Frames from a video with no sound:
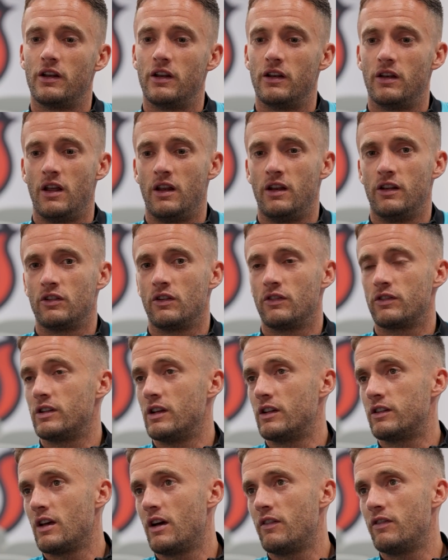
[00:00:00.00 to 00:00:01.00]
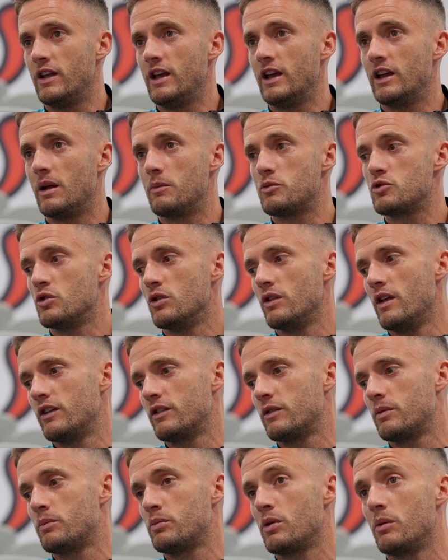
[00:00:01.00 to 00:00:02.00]
And it's obviously a tough league, and I'm sure
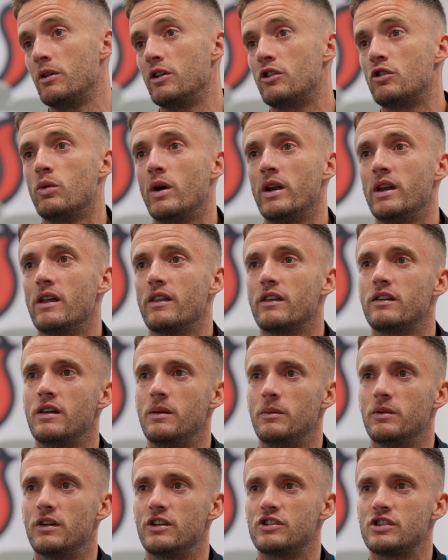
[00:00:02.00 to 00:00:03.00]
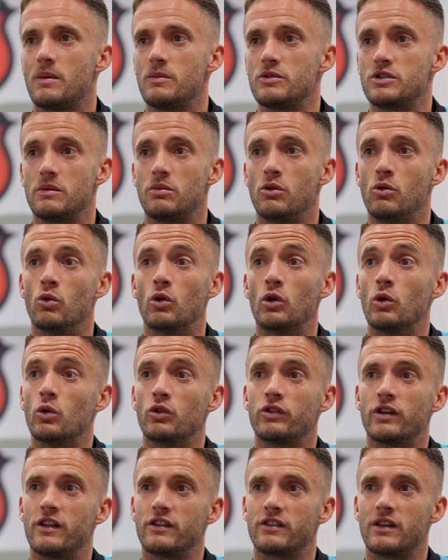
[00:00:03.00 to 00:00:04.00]
there's probably 20 other teams in the Championship who will
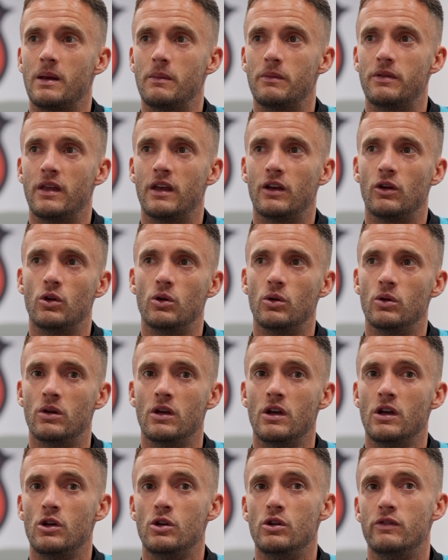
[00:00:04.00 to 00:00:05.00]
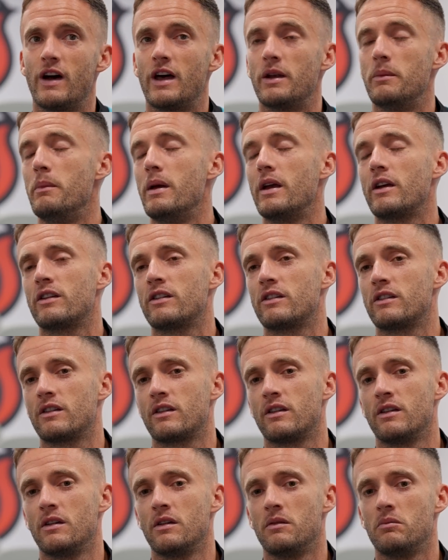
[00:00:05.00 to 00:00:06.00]
all say the same thing, who've had
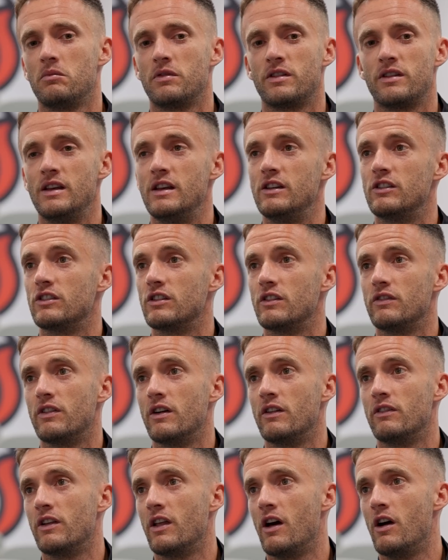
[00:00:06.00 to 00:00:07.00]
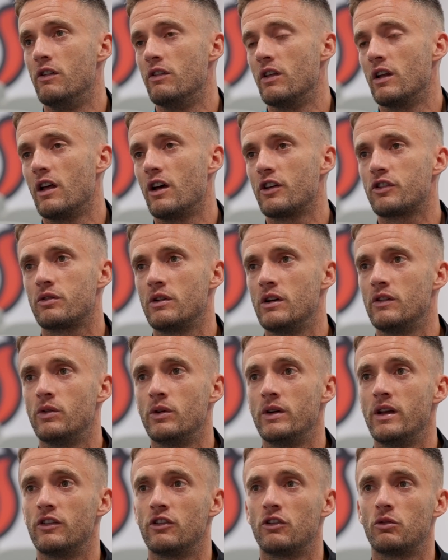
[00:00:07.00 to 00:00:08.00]
mixed seasons of over the last 3 or
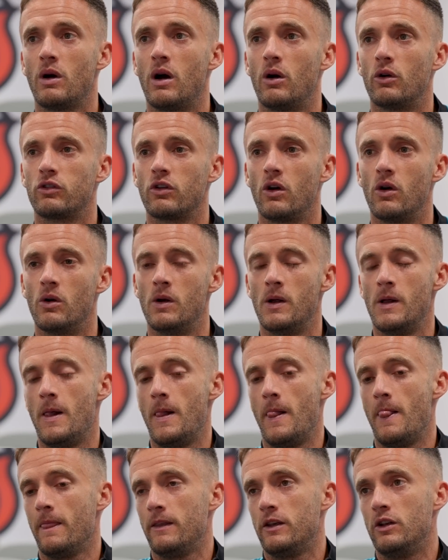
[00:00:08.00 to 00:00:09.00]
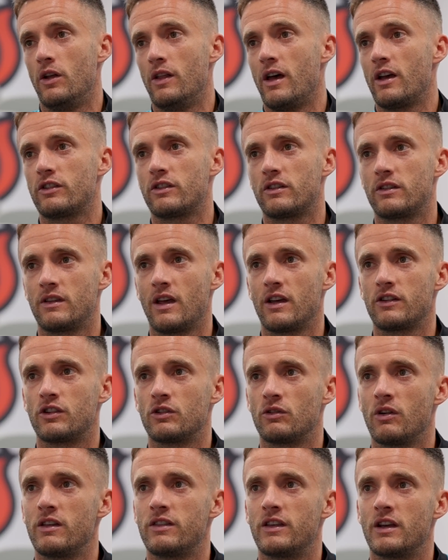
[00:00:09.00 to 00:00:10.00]
4 years as well. So, you know, that's
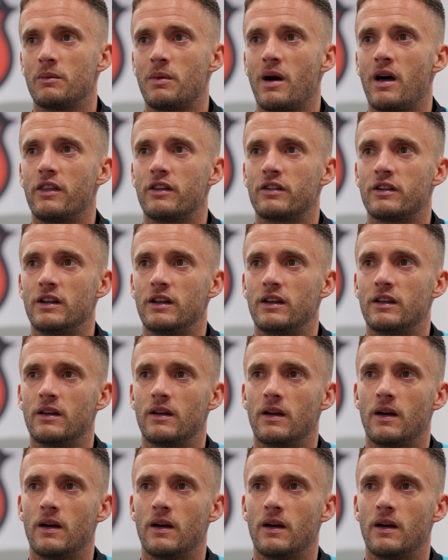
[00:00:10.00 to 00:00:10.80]
the great thing about this league.